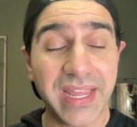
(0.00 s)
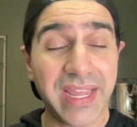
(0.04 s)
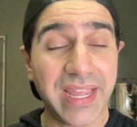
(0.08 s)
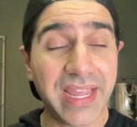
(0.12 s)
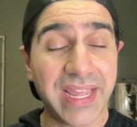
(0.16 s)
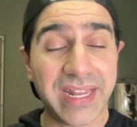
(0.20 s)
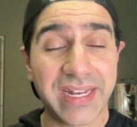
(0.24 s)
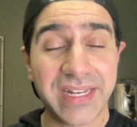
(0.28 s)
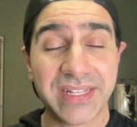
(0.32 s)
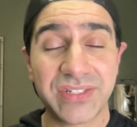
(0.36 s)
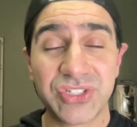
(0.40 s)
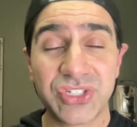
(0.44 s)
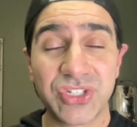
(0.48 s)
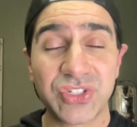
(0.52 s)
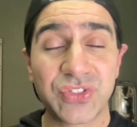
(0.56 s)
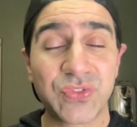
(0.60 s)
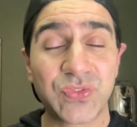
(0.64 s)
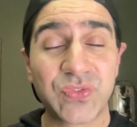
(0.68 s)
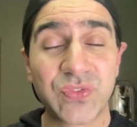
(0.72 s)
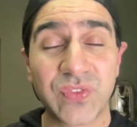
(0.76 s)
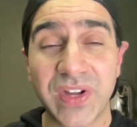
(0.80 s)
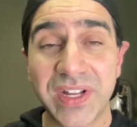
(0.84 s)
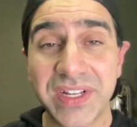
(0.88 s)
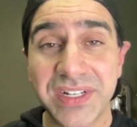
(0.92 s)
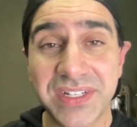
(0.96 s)
and it's just
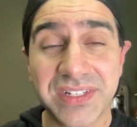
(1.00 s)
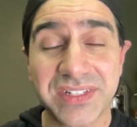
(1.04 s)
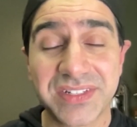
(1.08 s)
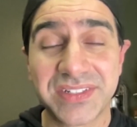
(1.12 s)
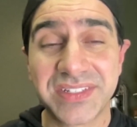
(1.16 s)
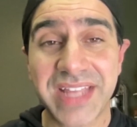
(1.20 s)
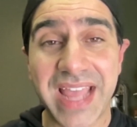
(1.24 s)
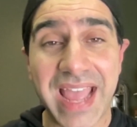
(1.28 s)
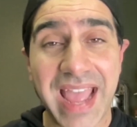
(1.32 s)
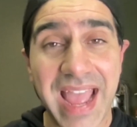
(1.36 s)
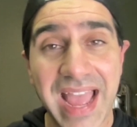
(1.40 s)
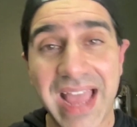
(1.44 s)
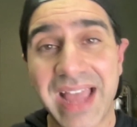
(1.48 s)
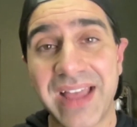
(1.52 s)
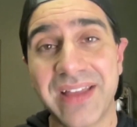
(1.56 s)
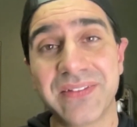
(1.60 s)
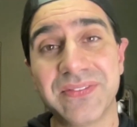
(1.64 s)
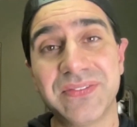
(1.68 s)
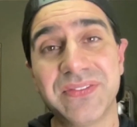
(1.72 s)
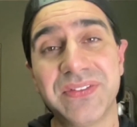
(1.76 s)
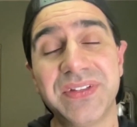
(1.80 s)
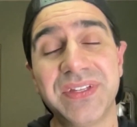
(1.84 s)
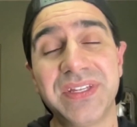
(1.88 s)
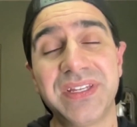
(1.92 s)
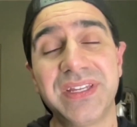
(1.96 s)
fun to
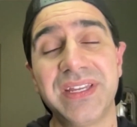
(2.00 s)
have.